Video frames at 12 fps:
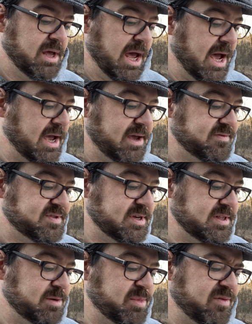I've
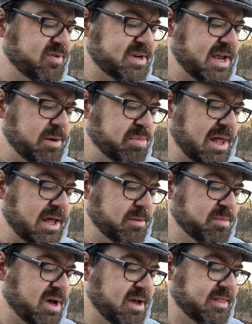seen them every day plotting
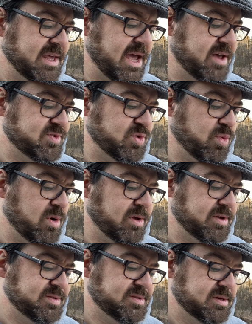behind the castle
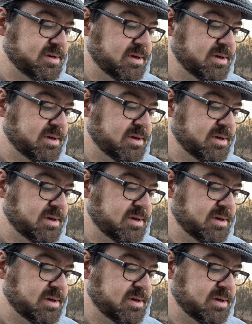walls.